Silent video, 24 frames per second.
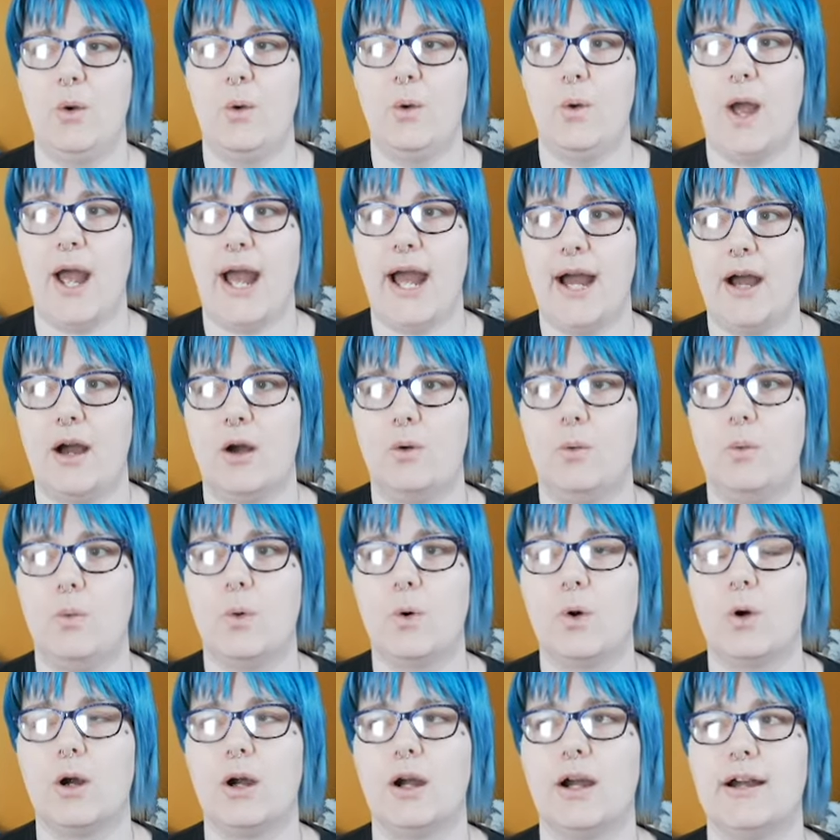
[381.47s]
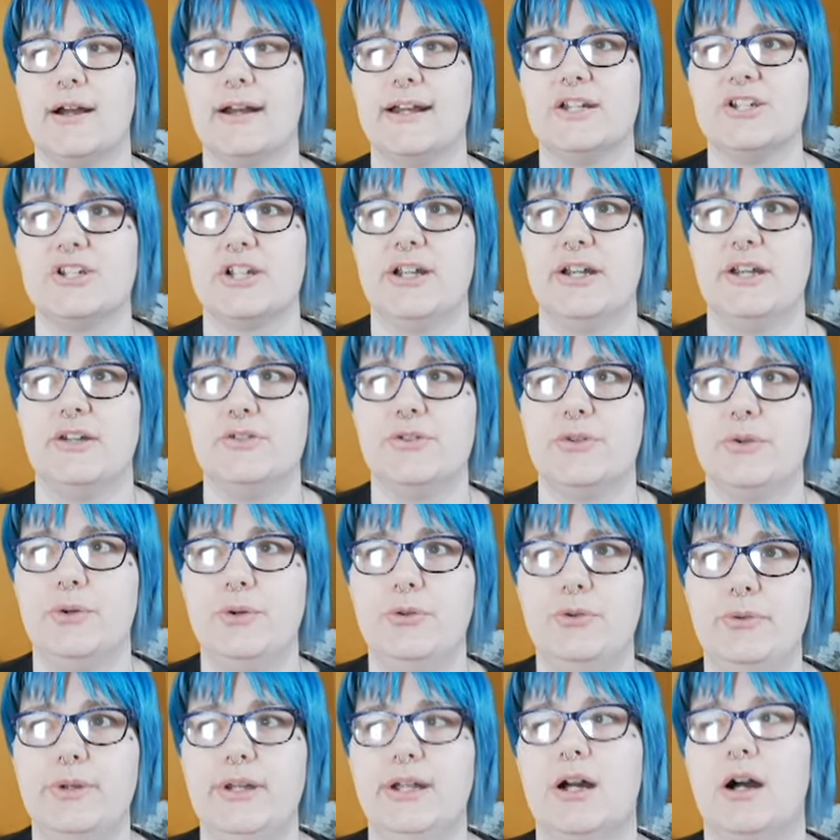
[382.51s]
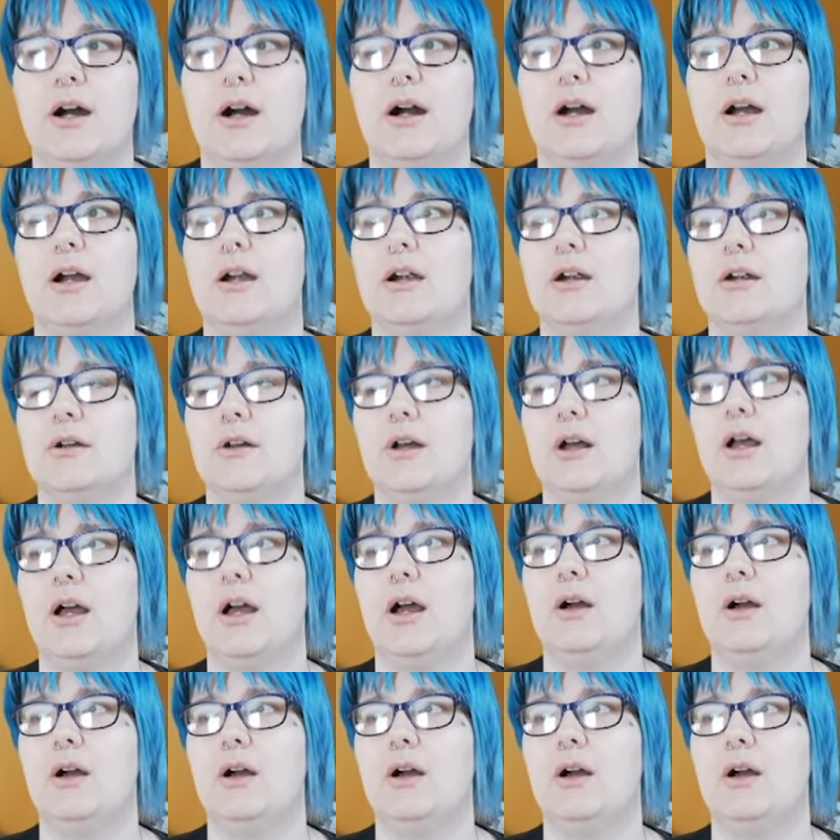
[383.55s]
how war can change who we are,